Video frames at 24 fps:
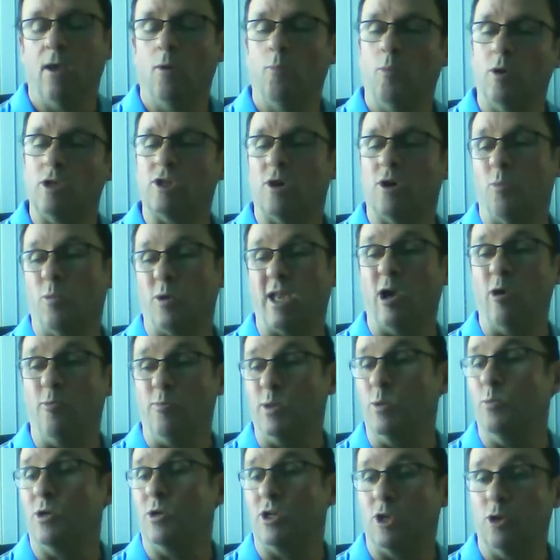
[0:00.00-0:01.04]
which I would hope
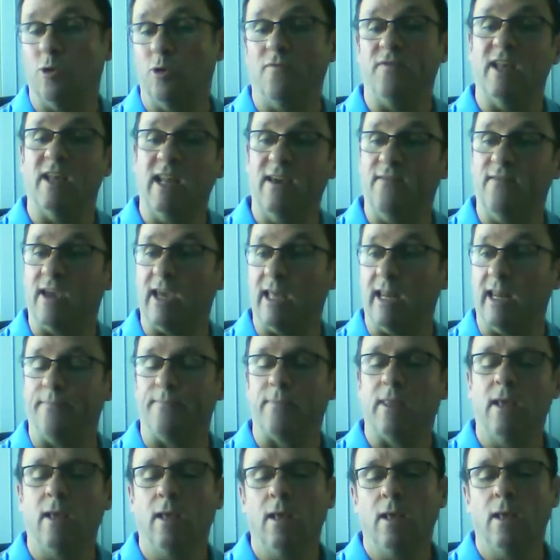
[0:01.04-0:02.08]
you would do if you're living in
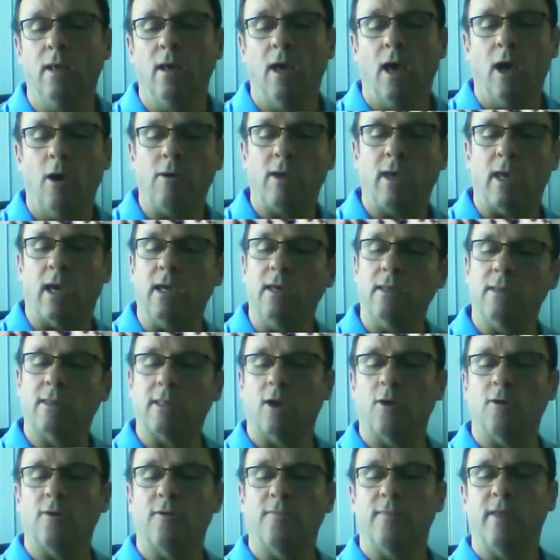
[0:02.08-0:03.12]
it. Okay,
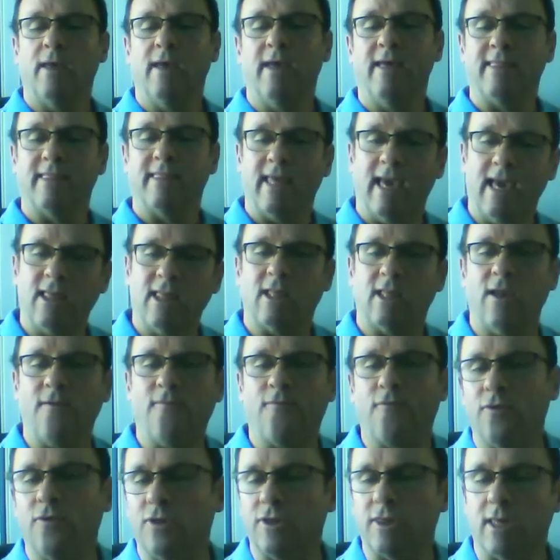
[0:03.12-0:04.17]
so they're the
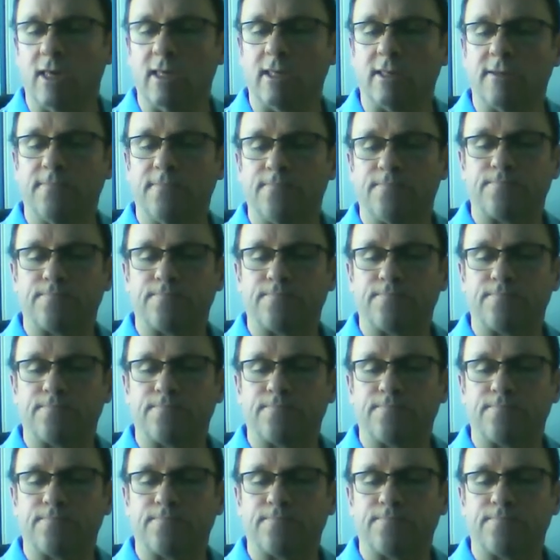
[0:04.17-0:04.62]
differences.